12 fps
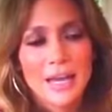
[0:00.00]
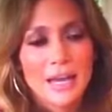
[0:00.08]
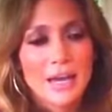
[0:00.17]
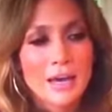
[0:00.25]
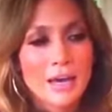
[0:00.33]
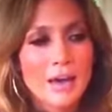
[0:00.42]

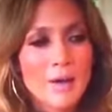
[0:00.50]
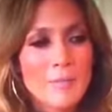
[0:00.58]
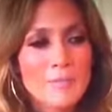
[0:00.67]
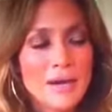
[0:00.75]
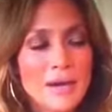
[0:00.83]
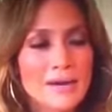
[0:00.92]

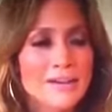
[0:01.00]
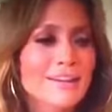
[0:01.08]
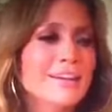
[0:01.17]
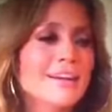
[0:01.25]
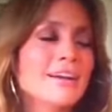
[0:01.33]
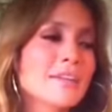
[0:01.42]

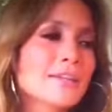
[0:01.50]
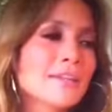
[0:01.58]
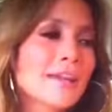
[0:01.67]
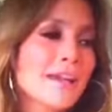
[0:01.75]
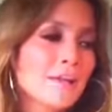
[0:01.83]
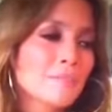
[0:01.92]
Gosh, I think
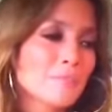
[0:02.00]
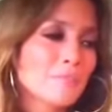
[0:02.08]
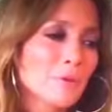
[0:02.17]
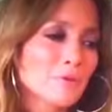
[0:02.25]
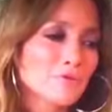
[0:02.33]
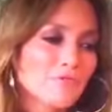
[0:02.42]
I had
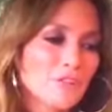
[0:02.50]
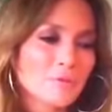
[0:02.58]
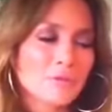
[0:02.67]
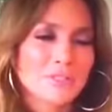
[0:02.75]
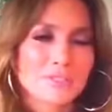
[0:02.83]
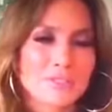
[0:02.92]
most fun
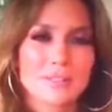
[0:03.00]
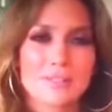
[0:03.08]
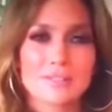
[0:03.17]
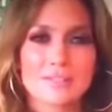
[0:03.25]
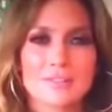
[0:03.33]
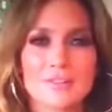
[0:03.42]
with the
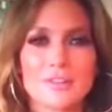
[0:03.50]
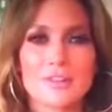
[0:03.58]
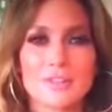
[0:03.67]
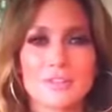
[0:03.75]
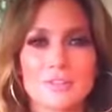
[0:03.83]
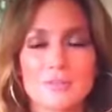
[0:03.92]
60s girl,
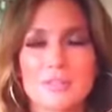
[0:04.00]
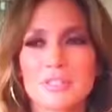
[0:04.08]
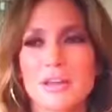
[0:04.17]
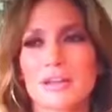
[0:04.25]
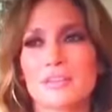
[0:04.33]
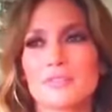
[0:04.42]
because she was
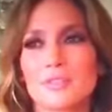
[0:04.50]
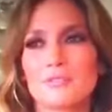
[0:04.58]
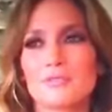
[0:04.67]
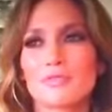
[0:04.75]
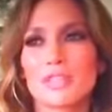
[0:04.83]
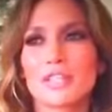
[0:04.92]
kind of
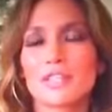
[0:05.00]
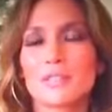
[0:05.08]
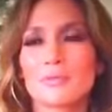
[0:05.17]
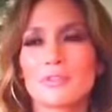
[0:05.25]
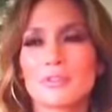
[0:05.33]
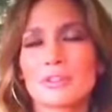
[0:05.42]
goofy and
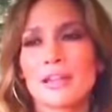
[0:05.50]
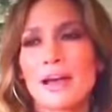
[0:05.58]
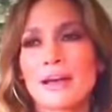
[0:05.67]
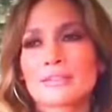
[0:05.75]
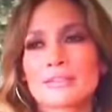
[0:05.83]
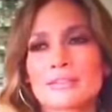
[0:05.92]
with her
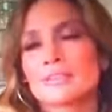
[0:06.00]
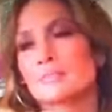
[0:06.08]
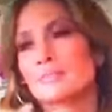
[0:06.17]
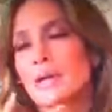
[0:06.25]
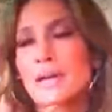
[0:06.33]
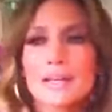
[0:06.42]
glasses
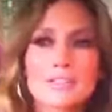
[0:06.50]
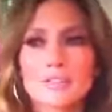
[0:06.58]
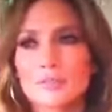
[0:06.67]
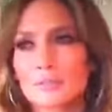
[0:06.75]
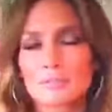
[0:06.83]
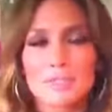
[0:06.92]
behind
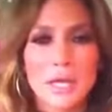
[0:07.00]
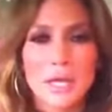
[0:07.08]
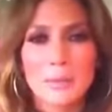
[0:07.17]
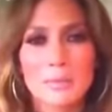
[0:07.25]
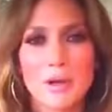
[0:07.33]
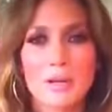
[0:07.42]
her
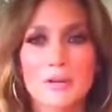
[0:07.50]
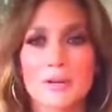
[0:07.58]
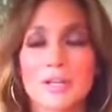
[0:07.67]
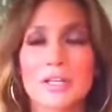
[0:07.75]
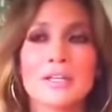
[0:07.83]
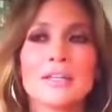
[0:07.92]
typewriter,
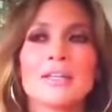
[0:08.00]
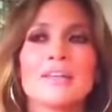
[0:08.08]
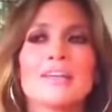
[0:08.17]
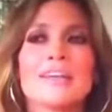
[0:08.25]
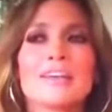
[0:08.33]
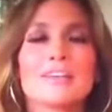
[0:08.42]
and,
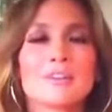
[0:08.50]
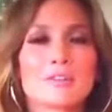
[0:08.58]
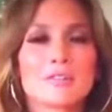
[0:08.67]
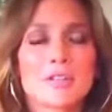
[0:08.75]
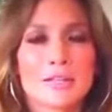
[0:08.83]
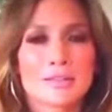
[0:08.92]

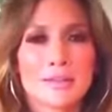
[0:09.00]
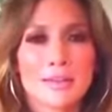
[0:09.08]
she got to